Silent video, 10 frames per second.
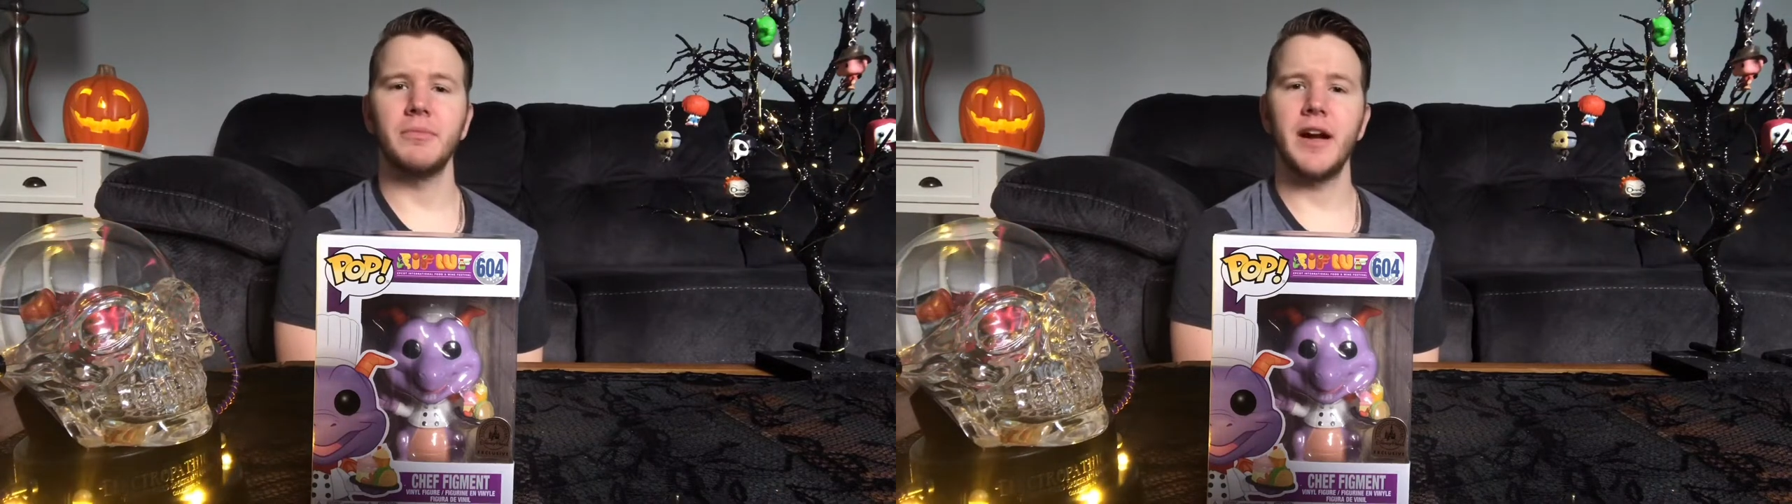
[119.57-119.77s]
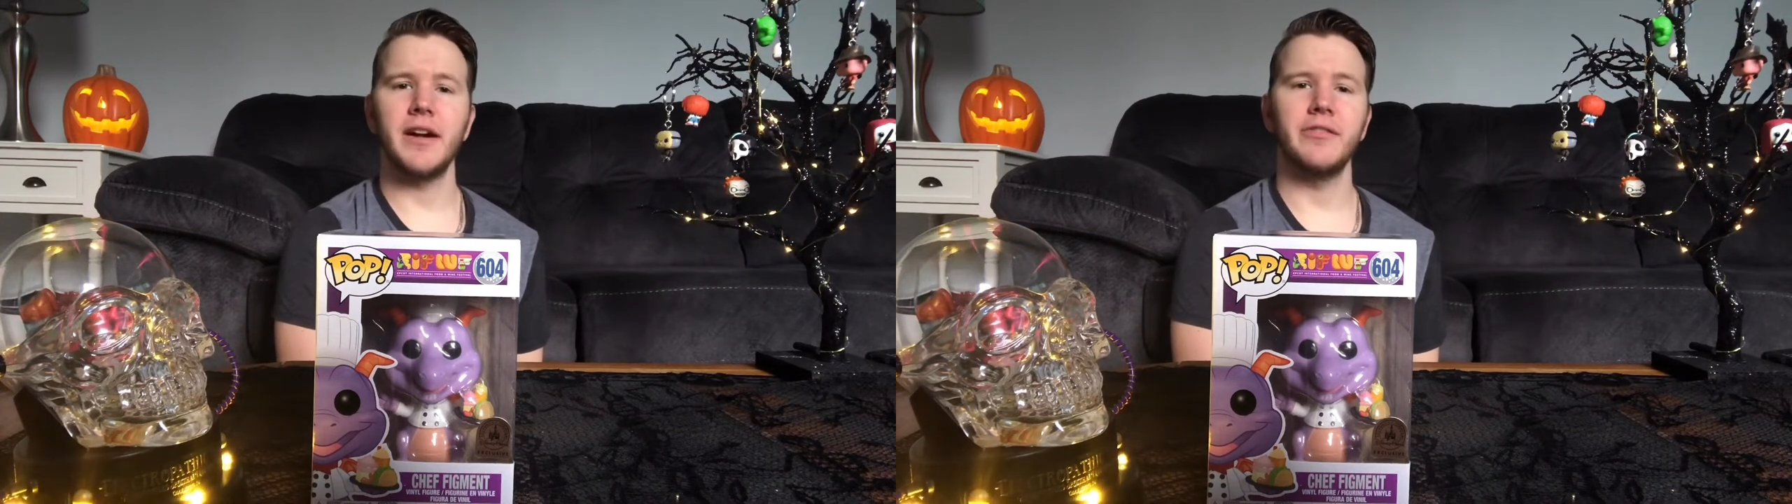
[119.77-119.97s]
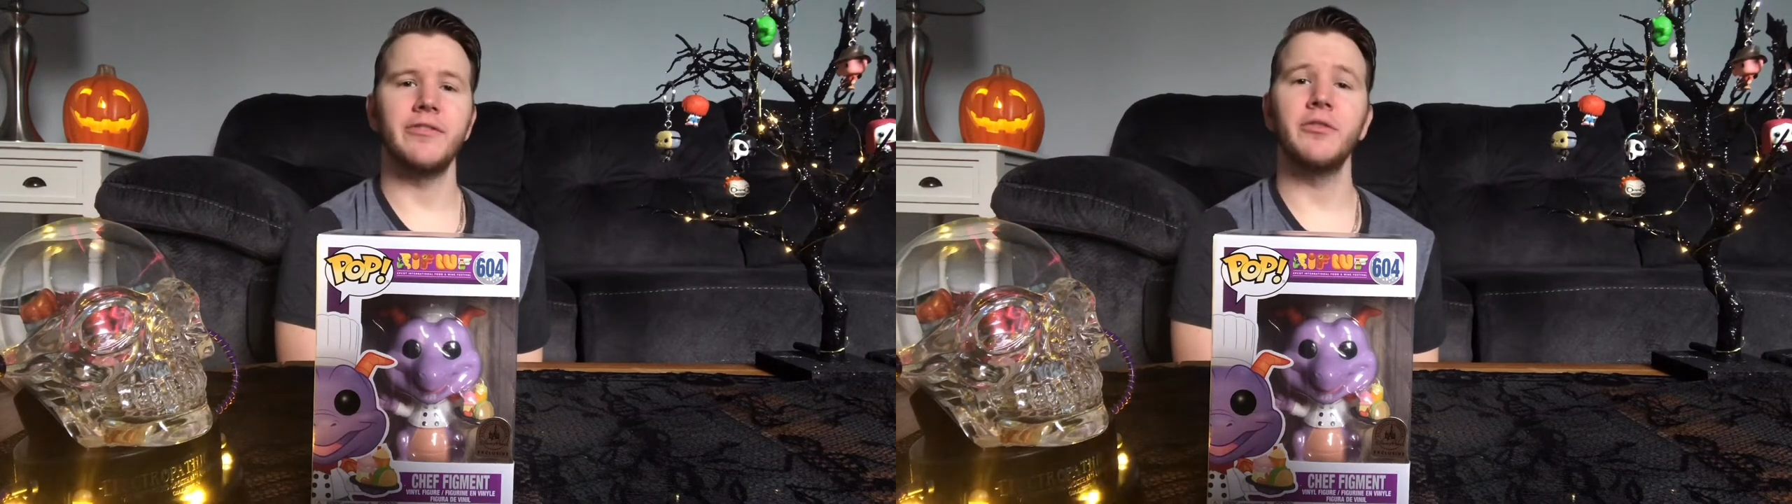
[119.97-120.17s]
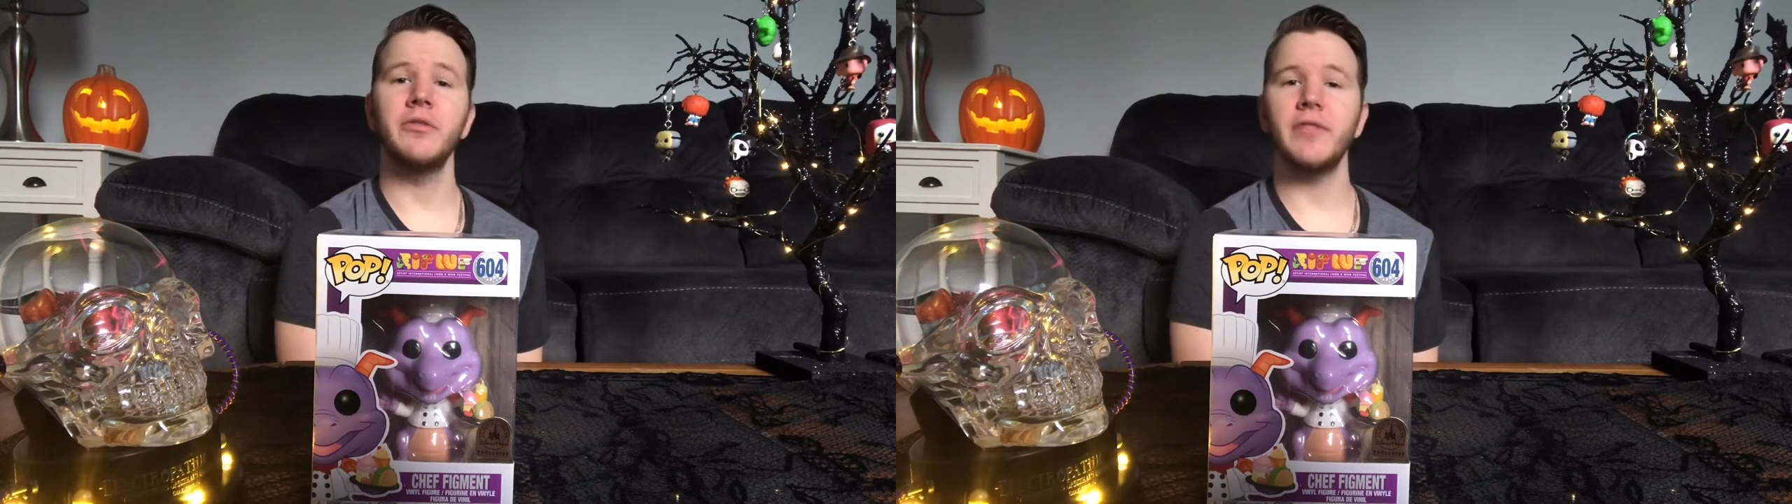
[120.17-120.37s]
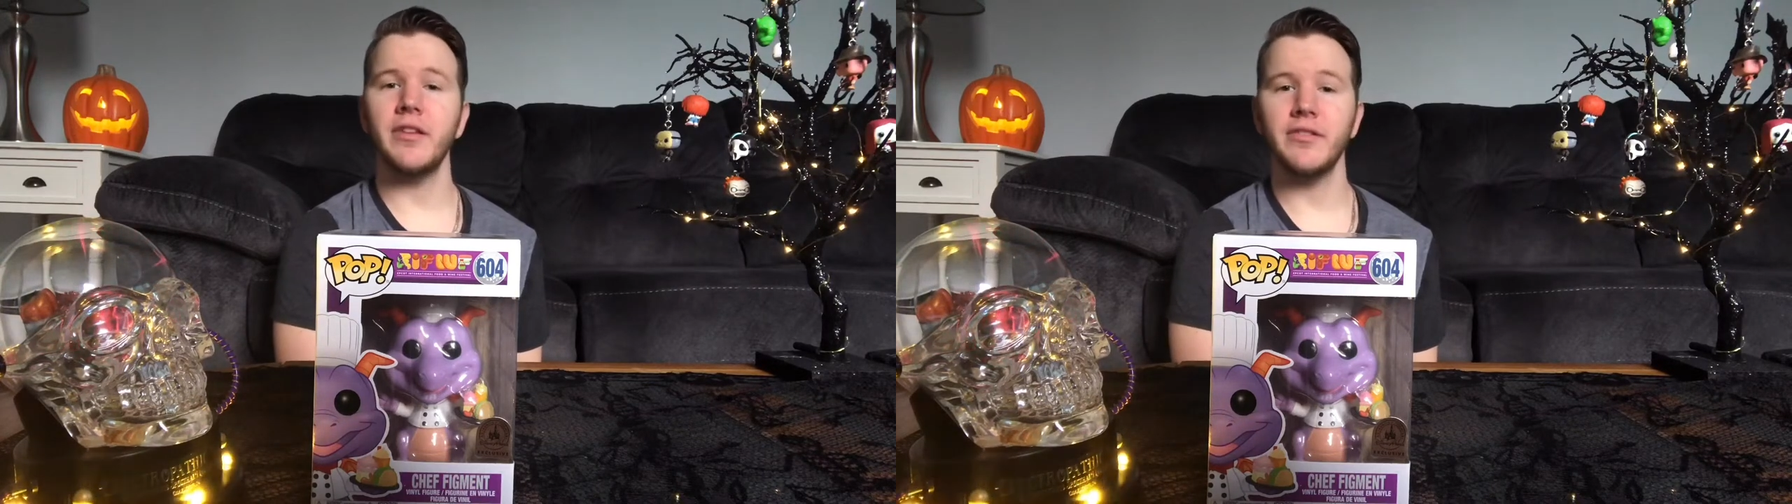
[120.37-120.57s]
kind of food
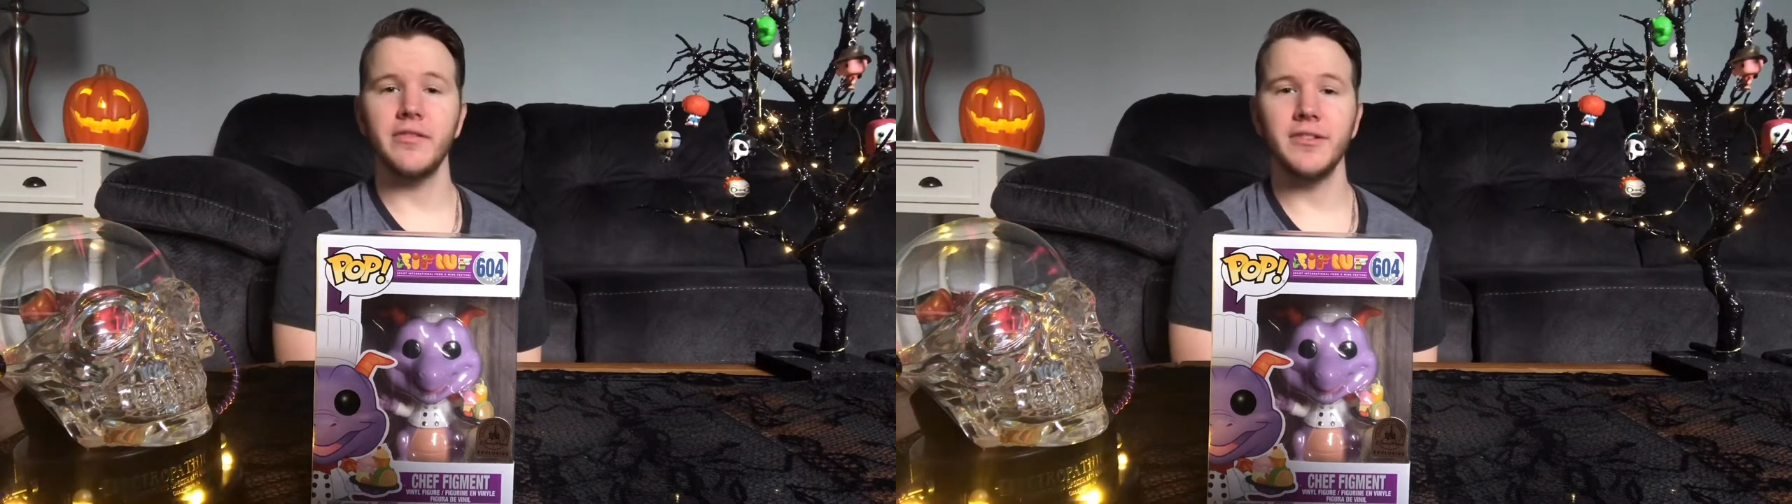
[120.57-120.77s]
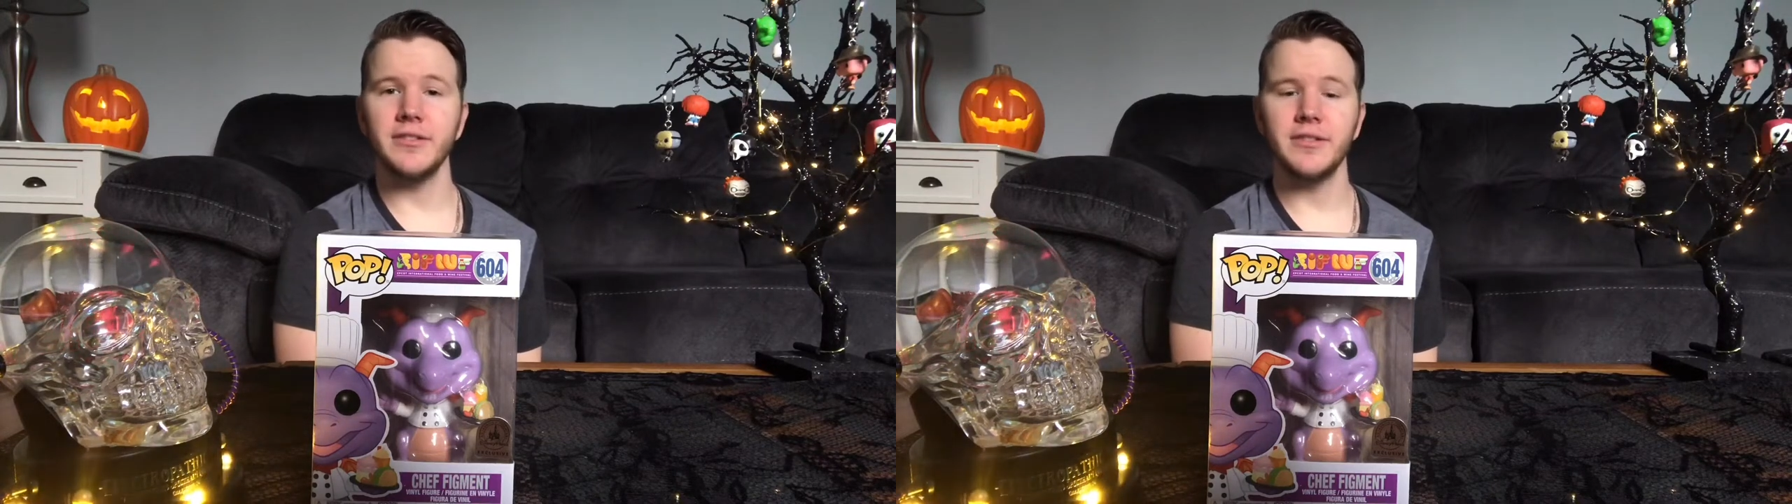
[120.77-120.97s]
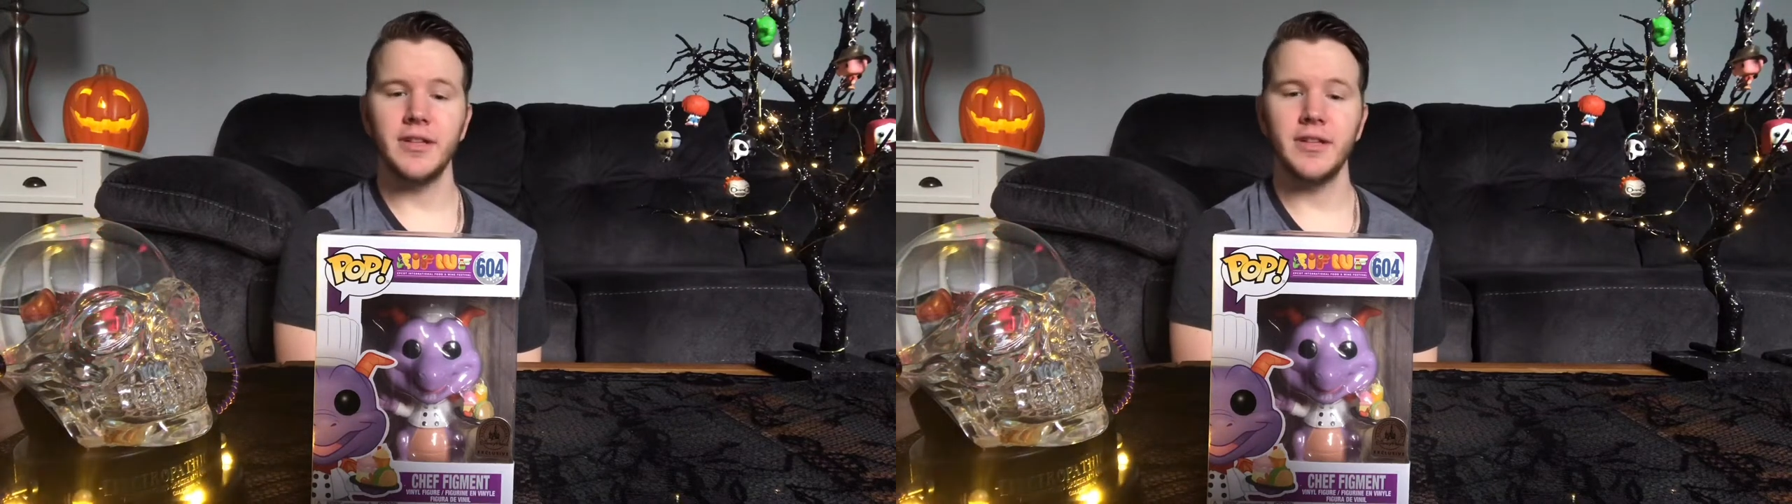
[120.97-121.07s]
festival.